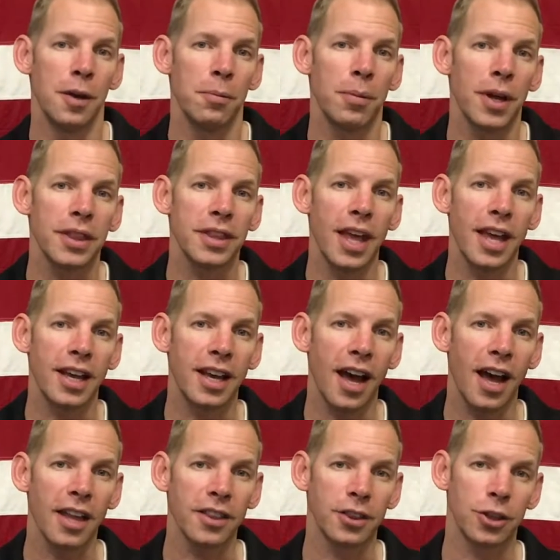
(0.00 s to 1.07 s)
but they
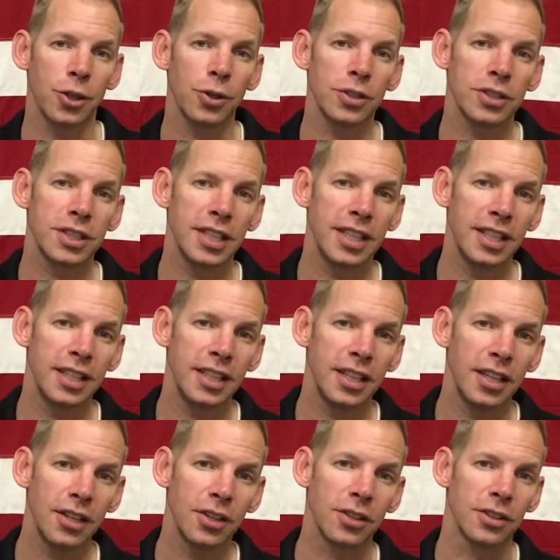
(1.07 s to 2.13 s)
cut 13
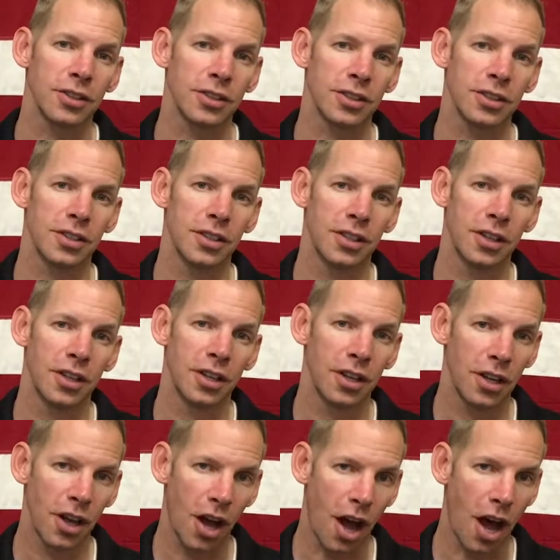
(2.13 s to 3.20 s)
years
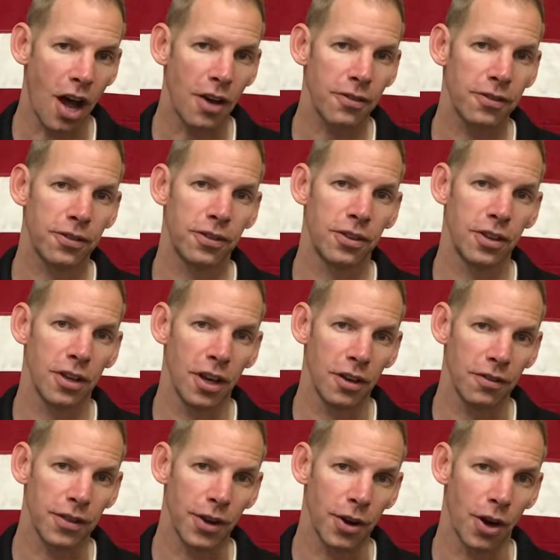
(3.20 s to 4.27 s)
off
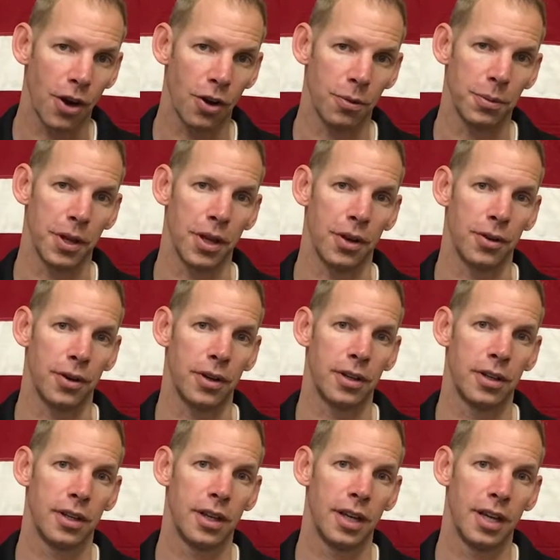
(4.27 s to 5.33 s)
of their home loan
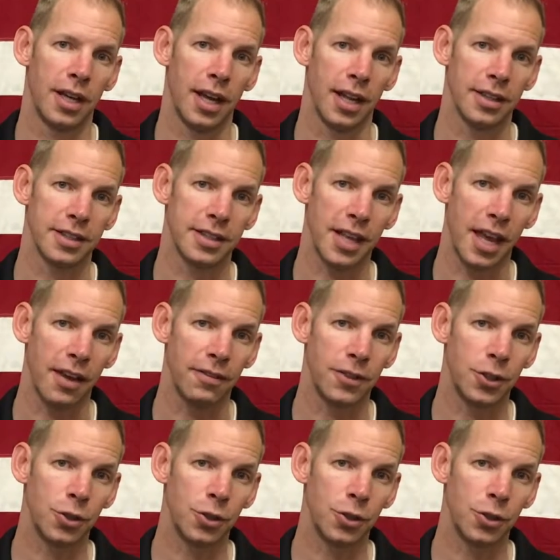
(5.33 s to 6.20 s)
and save